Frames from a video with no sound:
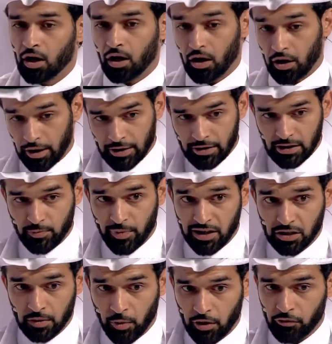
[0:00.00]
It's
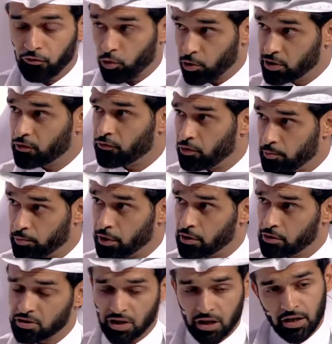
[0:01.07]
based upon 4 different
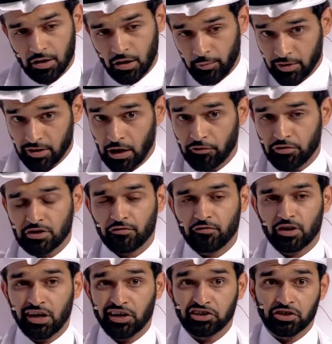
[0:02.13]
pillars: economic
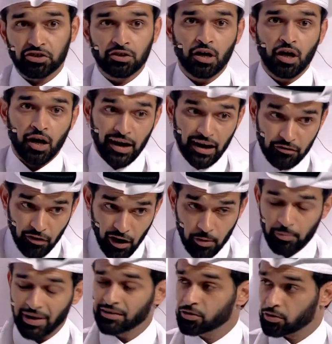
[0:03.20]
diversification,
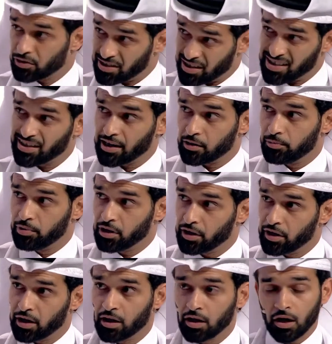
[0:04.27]
environmental
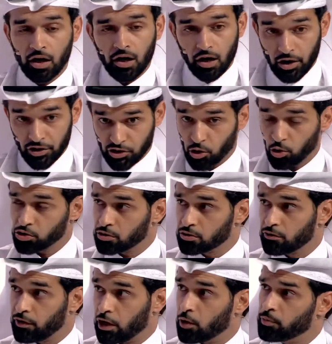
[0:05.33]
sustainability, social
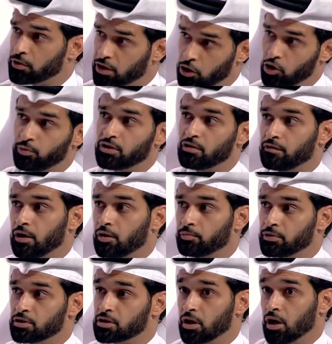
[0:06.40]
development, and human
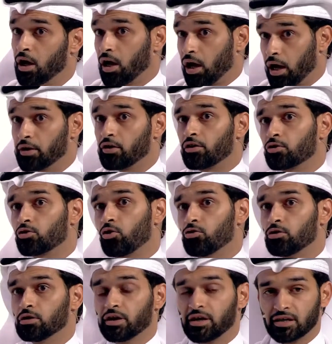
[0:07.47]
development. And our
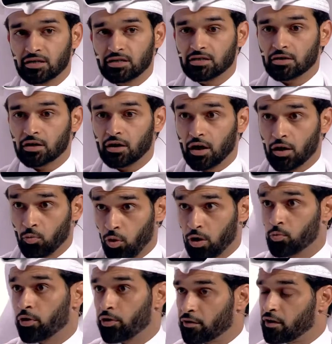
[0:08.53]
goal is, in one
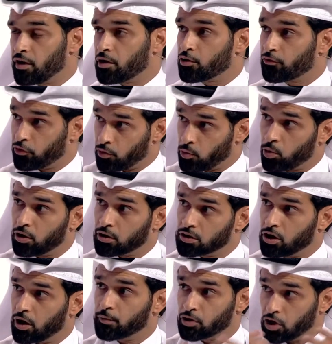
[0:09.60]
way or the other, for the World
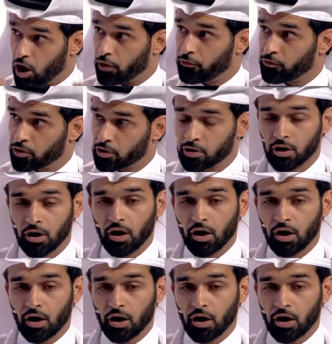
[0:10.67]
Cup to offer